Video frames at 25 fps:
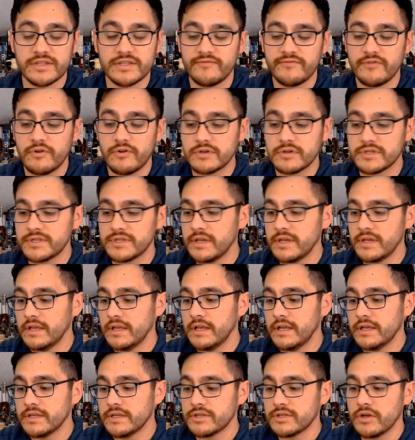folks.
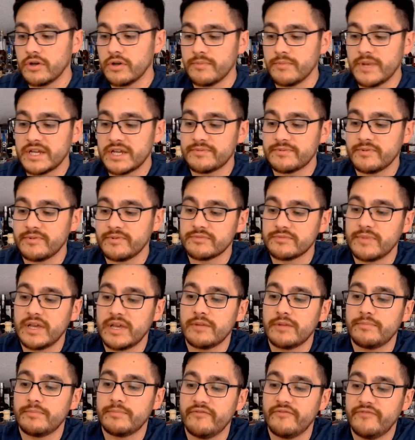So the mash bill is made
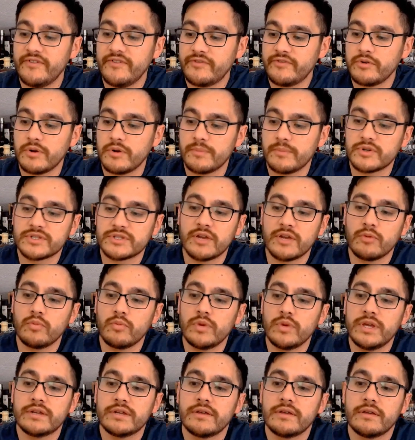up of 51%
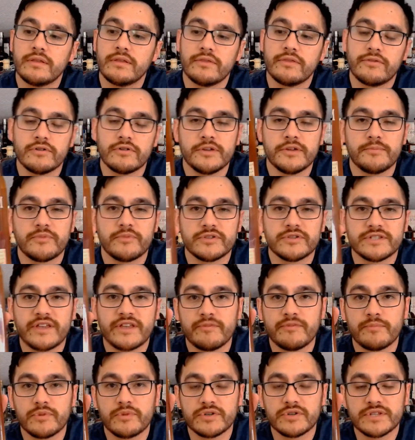wheat,
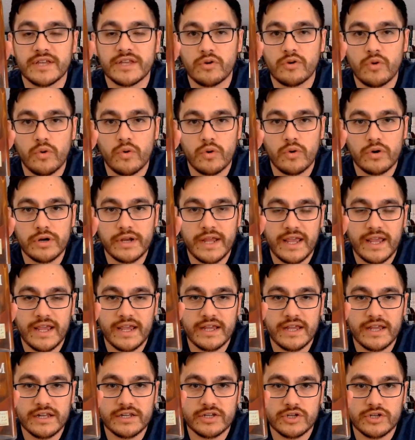37% corn,
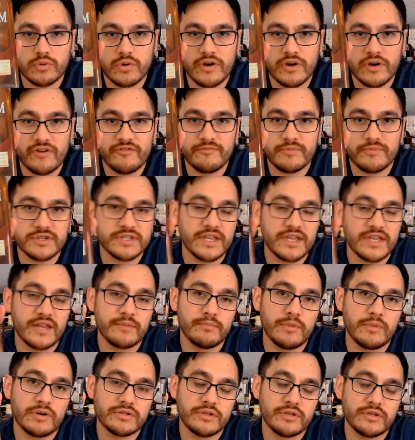and 12%
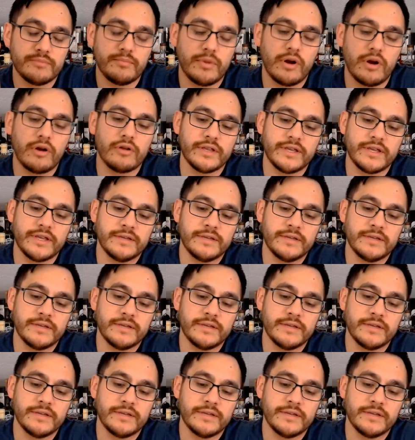malted barley.